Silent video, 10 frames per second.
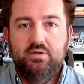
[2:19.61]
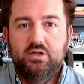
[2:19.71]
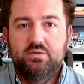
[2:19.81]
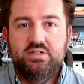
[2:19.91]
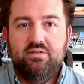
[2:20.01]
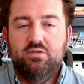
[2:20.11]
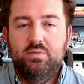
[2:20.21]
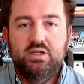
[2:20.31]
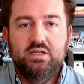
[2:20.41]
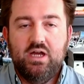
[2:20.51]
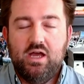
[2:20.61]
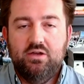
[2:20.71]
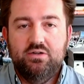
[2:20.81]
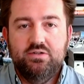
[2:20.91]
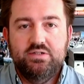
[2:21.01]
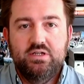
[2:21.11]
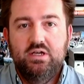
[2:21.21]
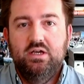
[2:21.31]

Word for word: know seven million dollars